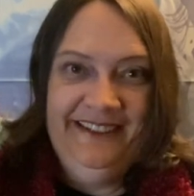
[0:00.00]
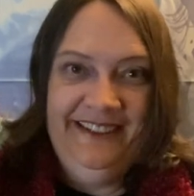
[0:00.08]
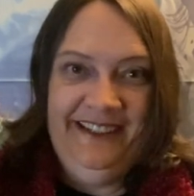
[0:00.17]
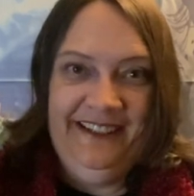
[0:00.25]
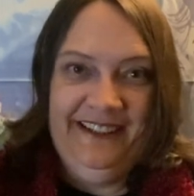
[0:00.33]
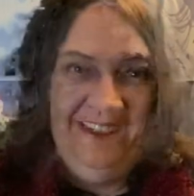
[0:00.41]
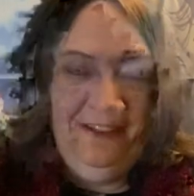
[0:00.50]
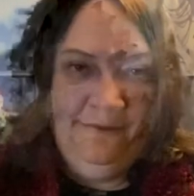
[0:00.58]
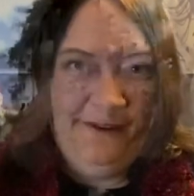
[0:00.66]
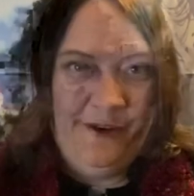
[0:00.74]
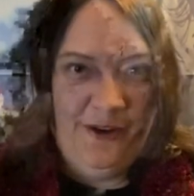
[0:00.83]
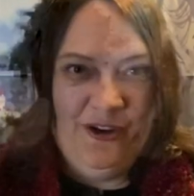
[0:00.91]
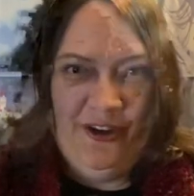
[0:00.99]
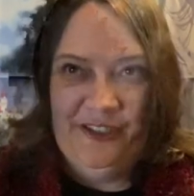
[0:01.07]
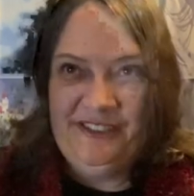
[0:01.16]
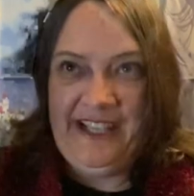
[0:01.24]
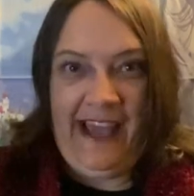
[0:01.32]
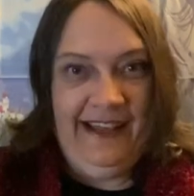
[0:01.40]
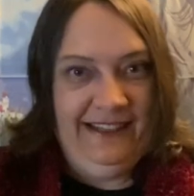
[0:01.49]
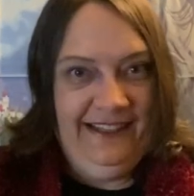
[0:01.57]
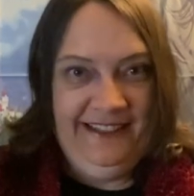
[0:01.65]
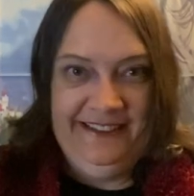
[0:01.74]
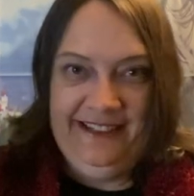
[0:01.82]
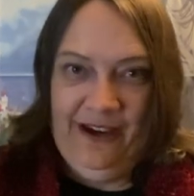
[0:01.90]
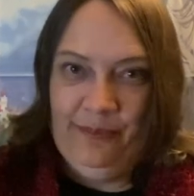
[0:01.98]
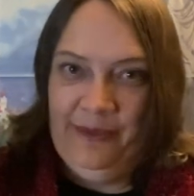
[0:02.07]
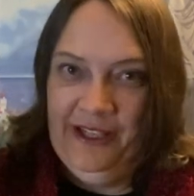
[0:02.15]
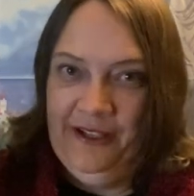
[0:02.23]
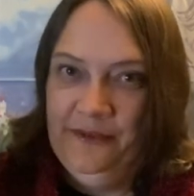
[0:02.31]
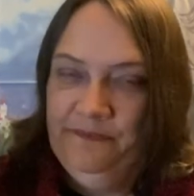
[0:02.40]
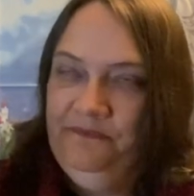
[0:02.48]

in the info cards and linked down below.